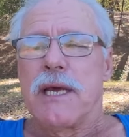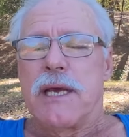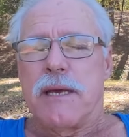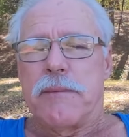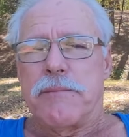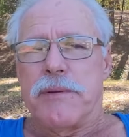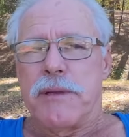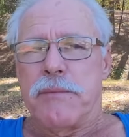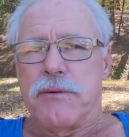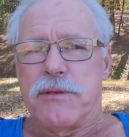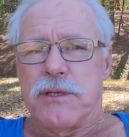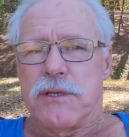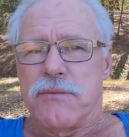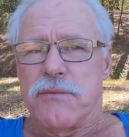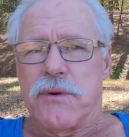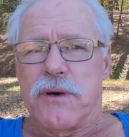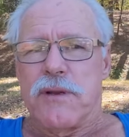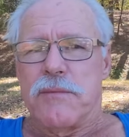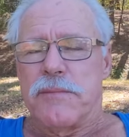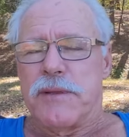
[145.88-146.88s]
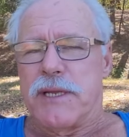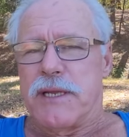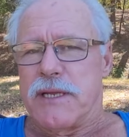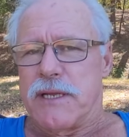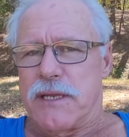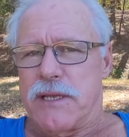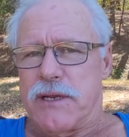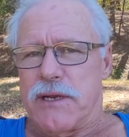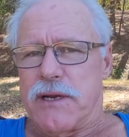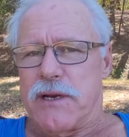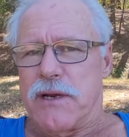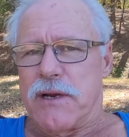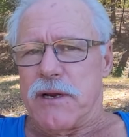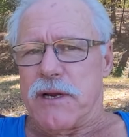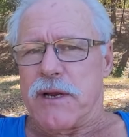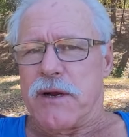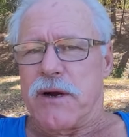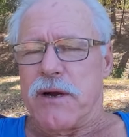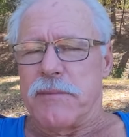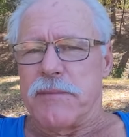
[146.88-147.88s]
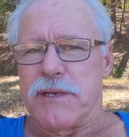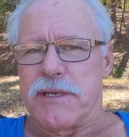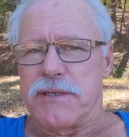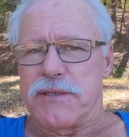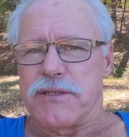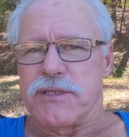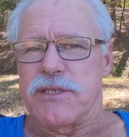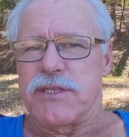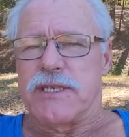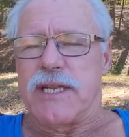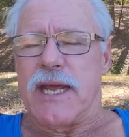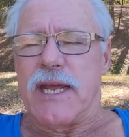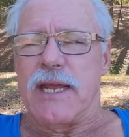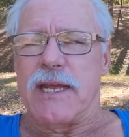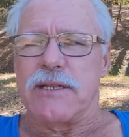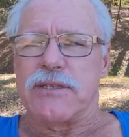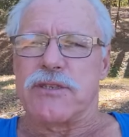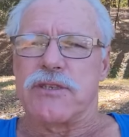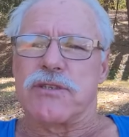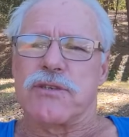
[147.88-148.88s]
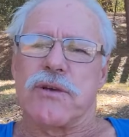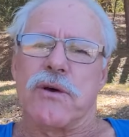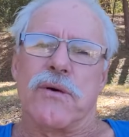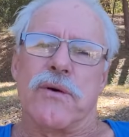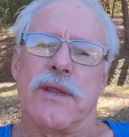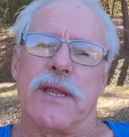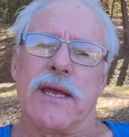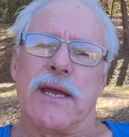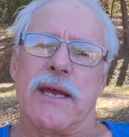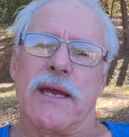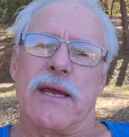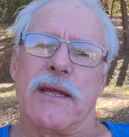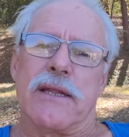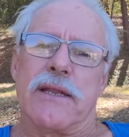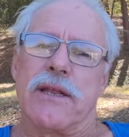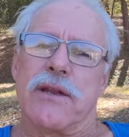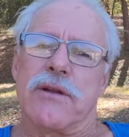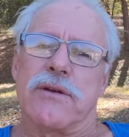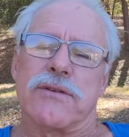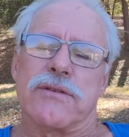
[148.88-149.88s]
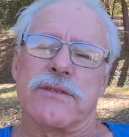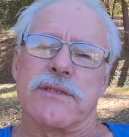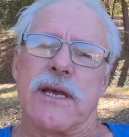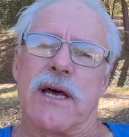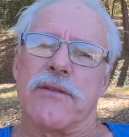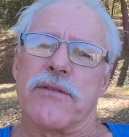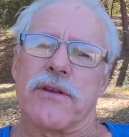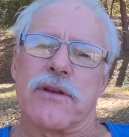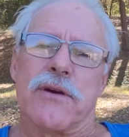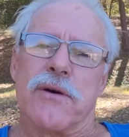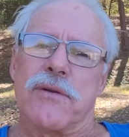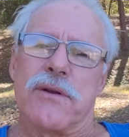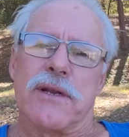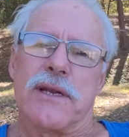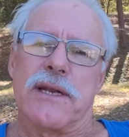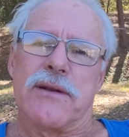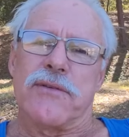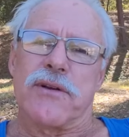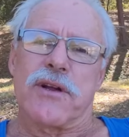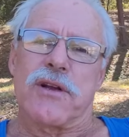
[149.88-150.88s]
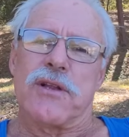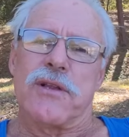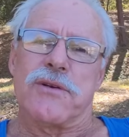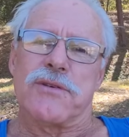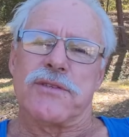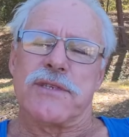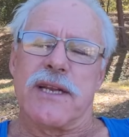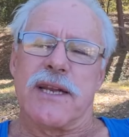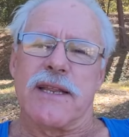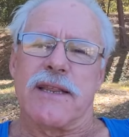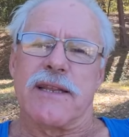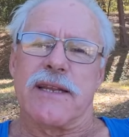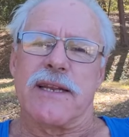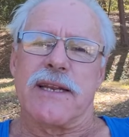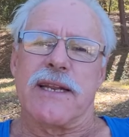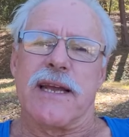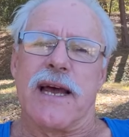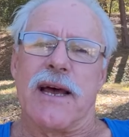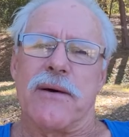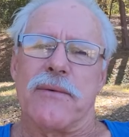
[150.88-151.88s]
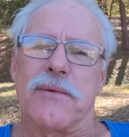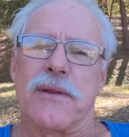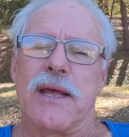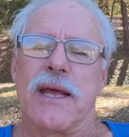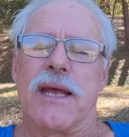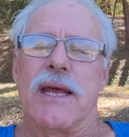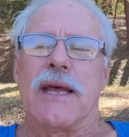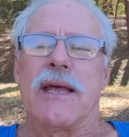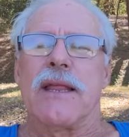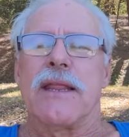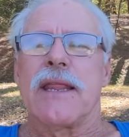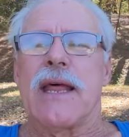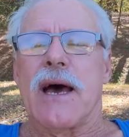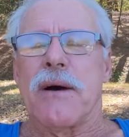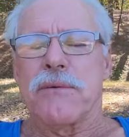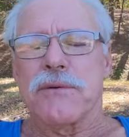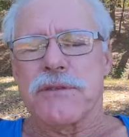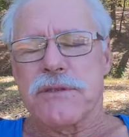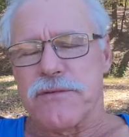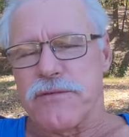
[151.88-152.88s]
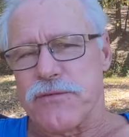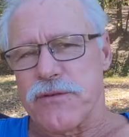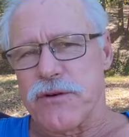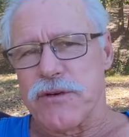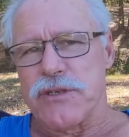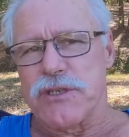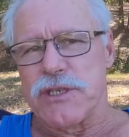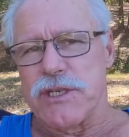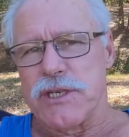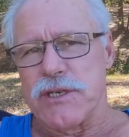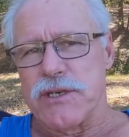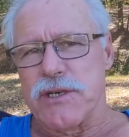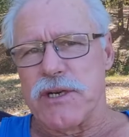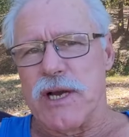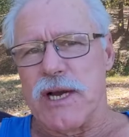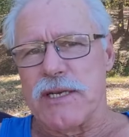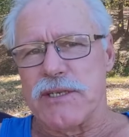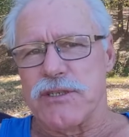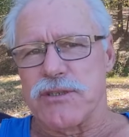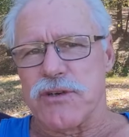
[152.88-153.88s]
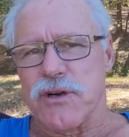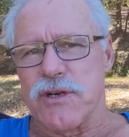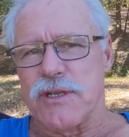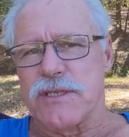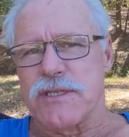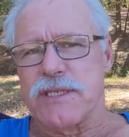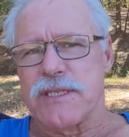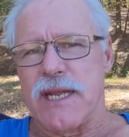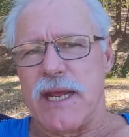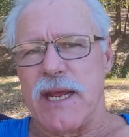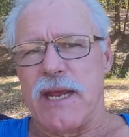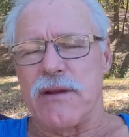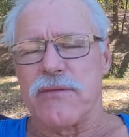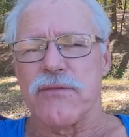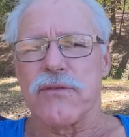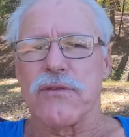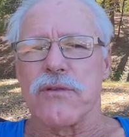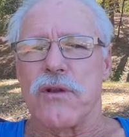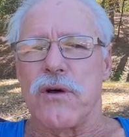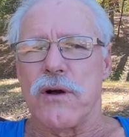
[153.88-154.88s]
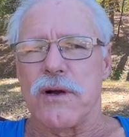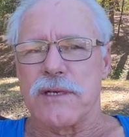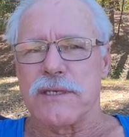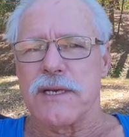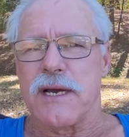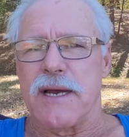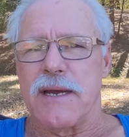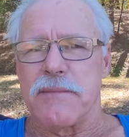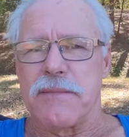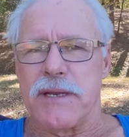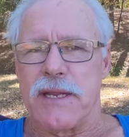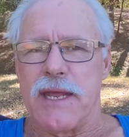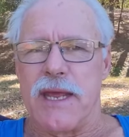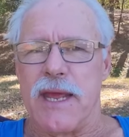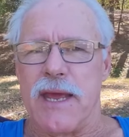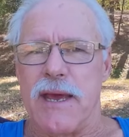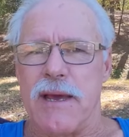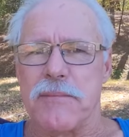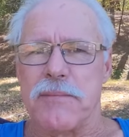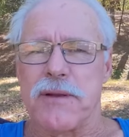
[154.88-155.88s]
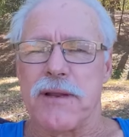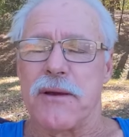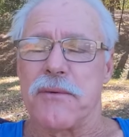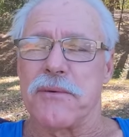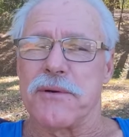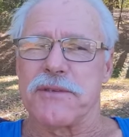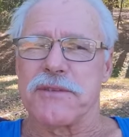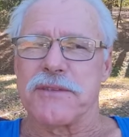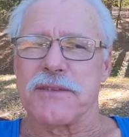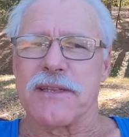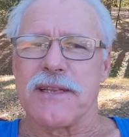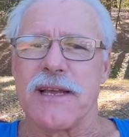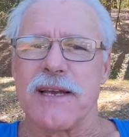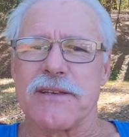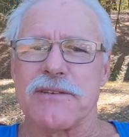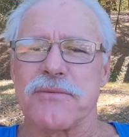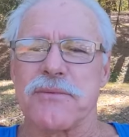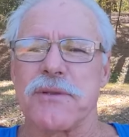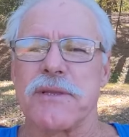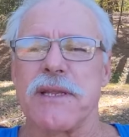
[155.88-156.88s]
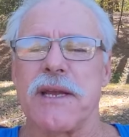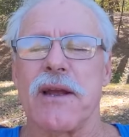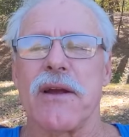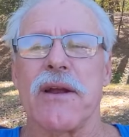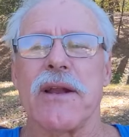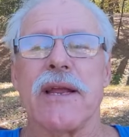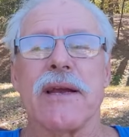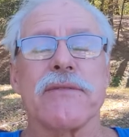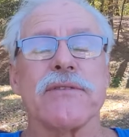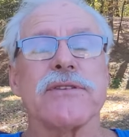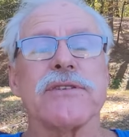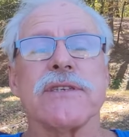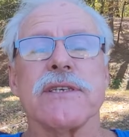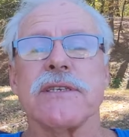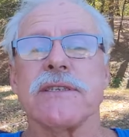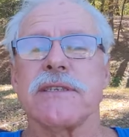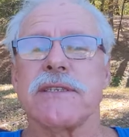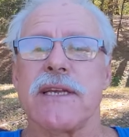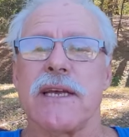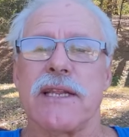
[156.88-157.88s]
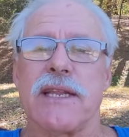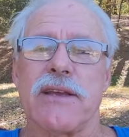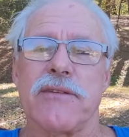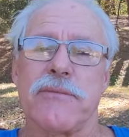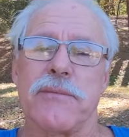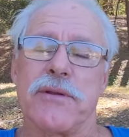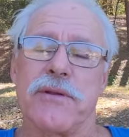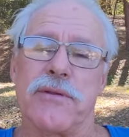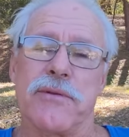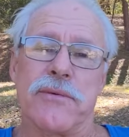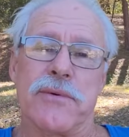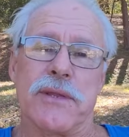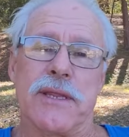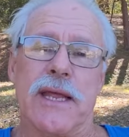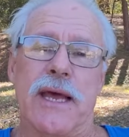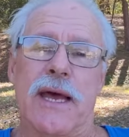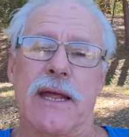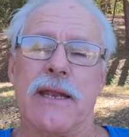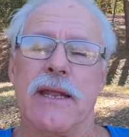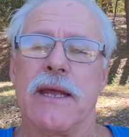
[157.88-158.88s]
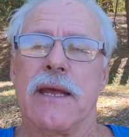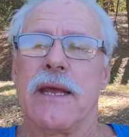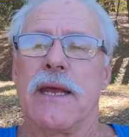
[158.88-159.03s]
and people didn't want to be in their communist states, so that, you know, South Dakota never closed anything down. That was the first year guys started staying for a long time in camp, and I wasn't the last one there. And ever since then, they've been doing that.